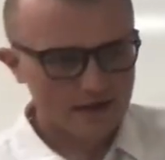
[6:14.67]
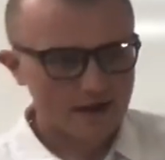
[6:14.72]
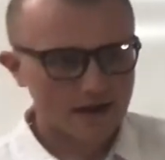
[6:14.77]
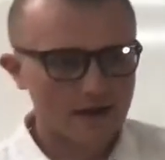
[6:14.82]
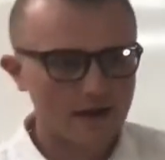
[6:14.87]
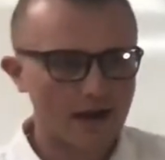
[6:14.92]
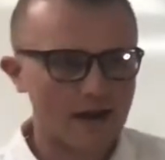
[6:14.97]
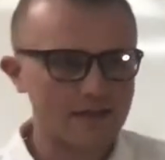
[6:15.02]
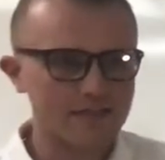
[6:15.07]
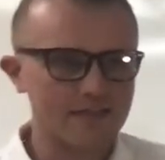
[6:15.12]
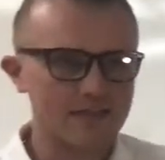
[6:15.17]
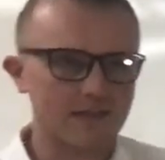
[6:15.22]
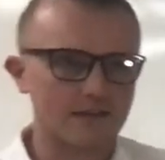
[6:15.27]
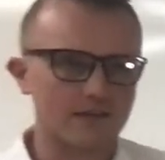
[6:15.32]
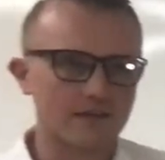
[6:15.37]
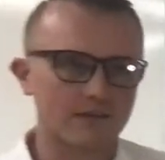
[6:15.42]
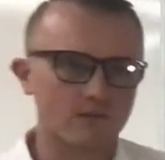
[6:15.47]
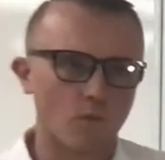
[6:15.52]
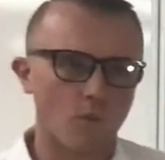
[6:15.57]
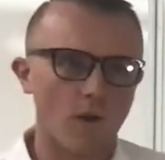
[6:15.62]
I
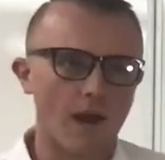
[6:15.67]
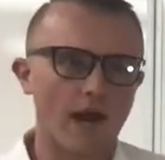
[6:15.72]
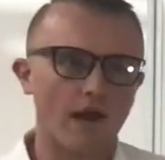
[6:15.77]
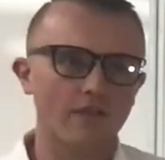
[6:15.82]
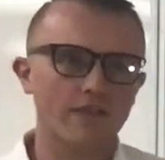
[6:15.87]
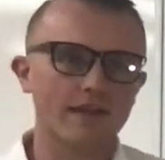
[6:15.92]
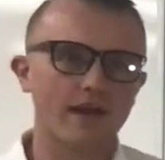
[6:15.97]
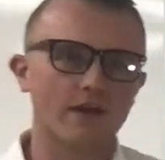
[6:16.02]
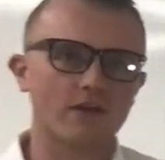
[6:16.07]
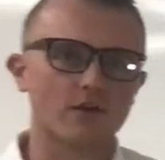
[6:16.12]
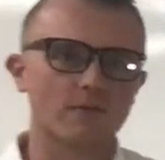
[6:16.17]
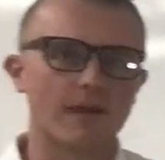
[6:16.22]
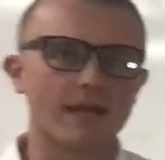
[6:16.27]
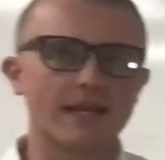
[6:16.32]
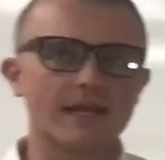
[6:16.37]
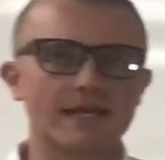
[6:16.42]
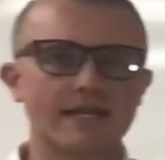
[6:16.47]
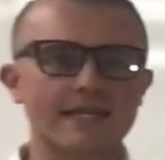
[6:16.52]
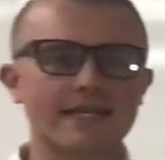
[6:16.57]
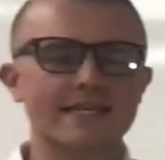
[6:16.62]
think, wildly
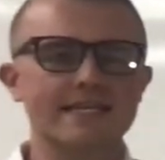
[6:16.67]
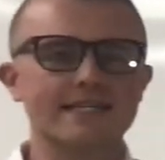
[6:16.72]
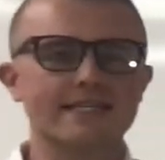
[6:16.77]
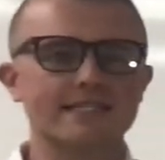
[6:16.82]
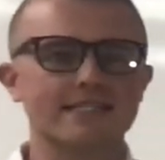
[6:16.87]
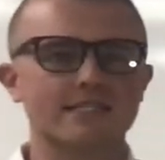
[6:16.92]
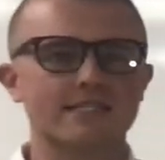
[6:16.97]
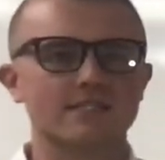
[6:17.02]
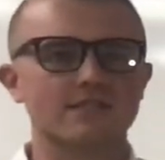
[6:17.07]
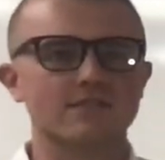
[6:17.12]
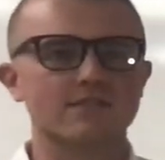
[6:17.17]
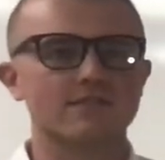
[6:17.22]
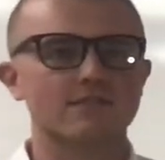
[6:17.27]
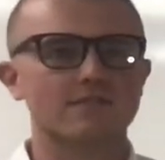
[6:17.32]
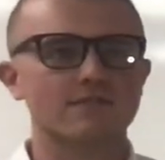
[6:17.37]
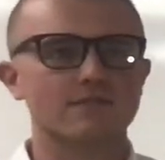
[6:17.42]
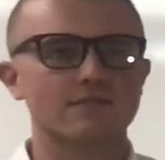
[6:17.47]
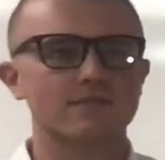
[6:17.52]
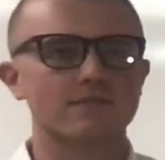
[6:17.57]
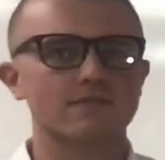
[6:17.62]
underrated is
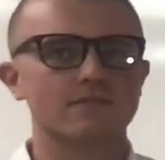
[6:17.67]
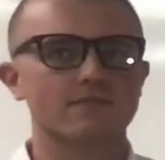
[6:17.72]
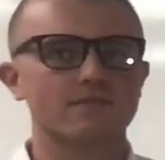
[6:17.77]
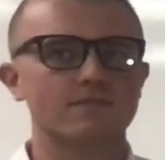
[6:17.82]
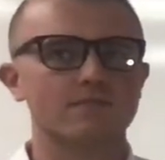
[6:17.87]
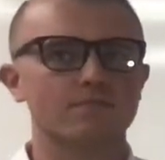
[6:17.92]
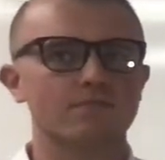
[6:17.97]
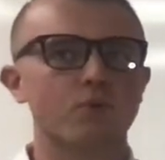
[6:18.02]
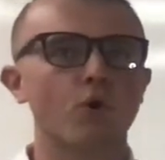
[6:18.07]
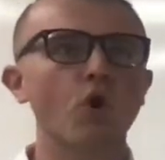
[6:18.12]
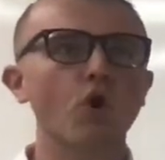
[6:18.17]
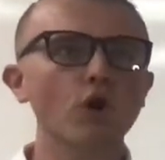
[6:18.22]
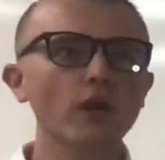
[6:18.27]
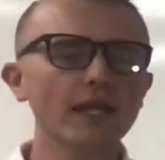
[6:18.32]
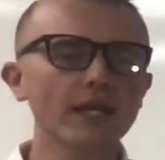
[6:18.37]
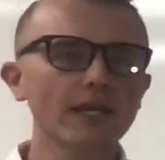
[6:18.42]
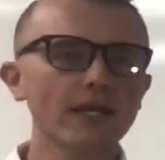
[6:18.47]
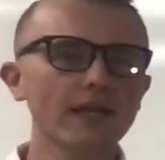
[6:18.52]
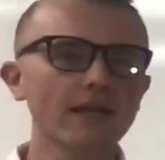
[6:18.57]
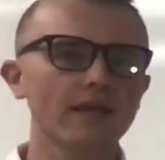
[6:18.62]

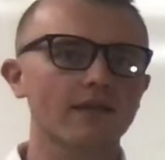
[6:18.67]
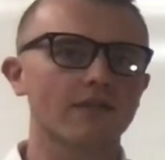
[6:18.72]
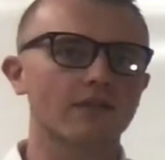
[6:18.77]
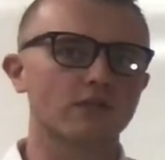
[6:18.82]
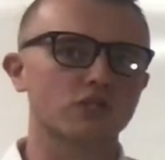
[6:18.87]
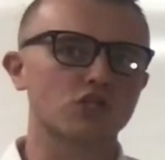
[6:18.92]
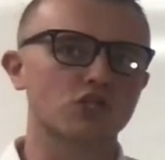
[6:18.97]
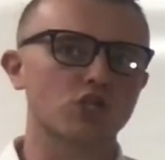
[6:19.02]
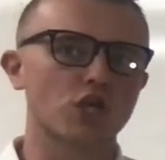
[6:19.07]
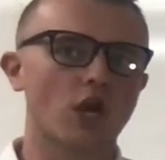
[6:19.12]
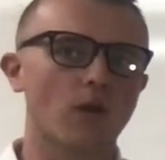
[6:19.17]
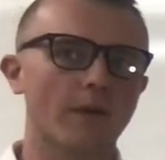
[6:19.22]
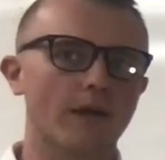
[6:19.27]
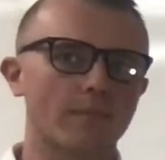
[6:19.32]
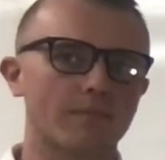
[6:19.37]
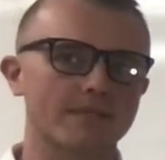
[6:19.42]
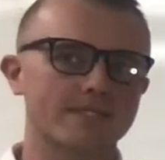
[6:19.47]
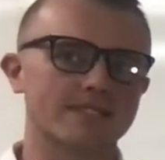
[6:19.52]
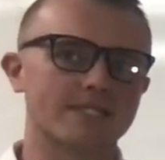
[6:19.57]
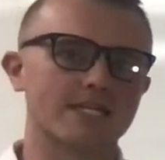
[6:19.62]
putting the show in a
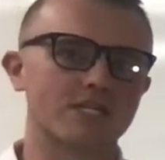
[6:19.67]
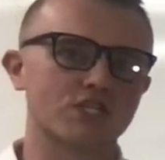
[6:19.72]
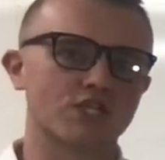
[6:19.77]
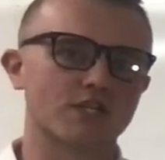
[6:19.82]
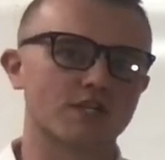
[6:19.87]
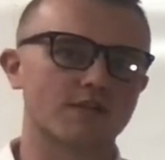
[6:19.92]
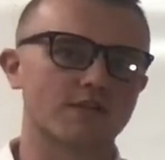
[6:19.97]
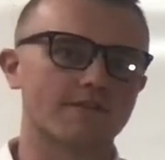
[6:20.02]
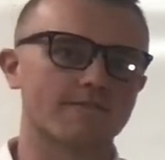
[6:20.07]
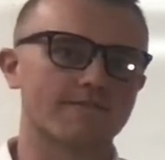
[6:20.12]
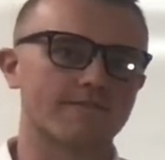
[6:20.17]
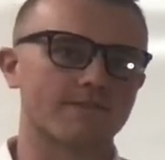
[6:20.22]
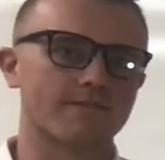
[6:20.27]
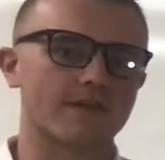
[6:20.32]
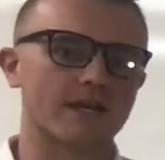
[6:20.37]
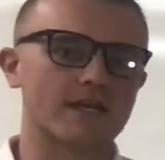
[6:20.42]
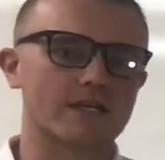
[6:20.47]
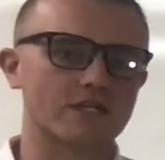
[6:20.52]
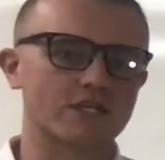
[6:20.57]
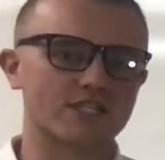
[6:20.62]
position for
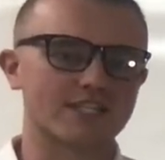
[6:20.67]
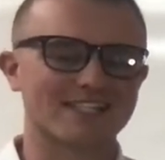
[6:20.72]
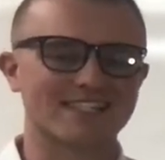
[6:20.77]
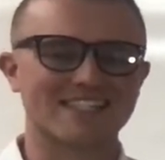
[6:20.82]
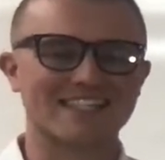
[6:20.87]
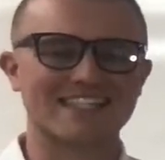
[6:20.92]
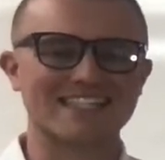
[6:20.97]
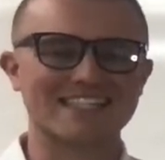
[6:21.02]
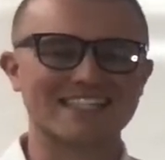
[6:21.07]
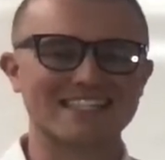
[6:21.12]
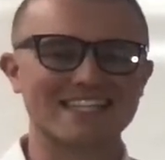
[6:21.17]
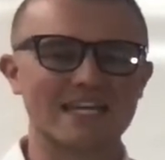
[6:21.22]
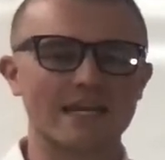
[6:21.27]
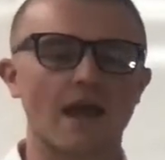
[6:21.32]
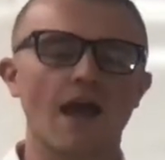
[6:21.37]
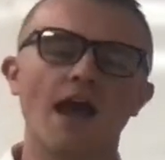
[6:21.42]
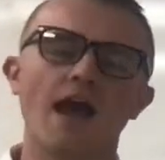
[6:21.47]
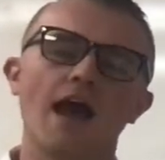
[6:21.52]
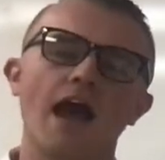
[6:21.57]
vendors to succeed.